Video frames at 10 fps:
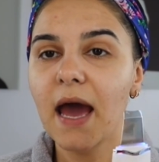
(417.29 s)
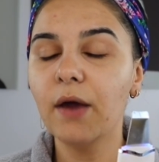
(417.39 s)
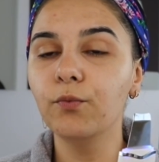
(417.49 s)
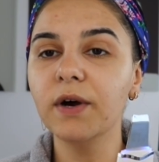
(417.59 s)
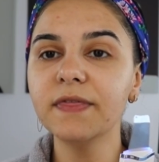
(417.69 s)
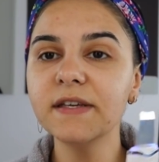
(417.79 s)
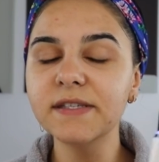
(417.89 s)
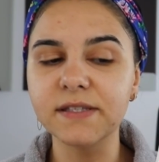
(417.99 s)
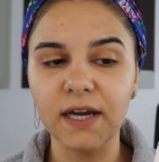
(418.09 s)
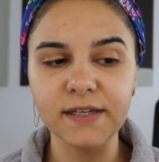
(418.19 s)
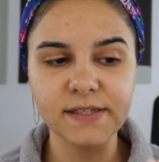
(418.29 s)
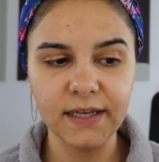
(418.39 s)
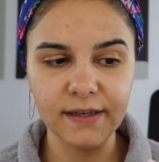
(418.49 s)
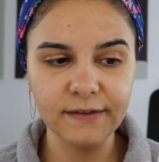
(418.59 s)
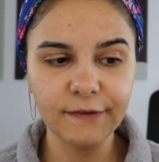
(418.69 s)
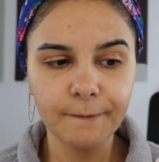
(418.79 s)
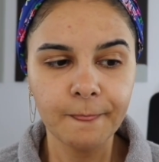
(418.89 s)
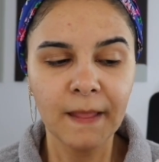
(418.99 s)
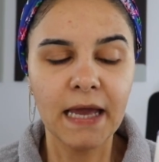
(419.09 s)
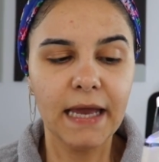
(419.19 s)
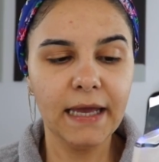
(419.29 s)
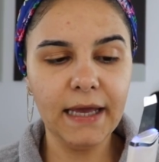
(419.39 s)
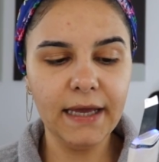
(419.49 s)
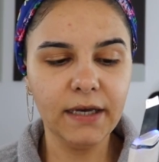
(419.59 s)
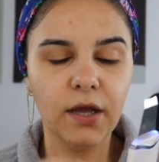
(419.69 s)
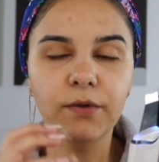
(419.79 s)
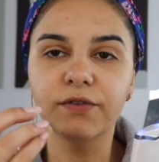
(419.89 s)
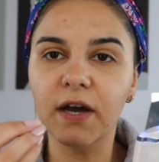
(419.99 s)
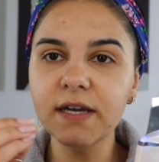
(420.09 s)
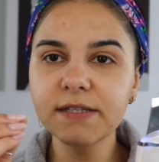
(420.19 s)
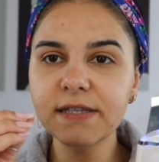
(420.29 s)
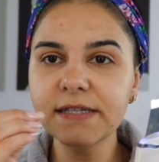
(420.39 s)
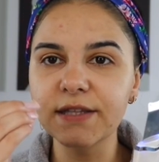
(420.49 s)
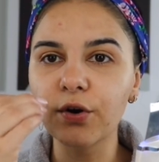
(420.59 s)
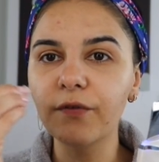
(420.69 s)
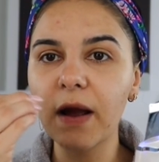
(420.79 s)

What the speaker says: And what this does is it does these little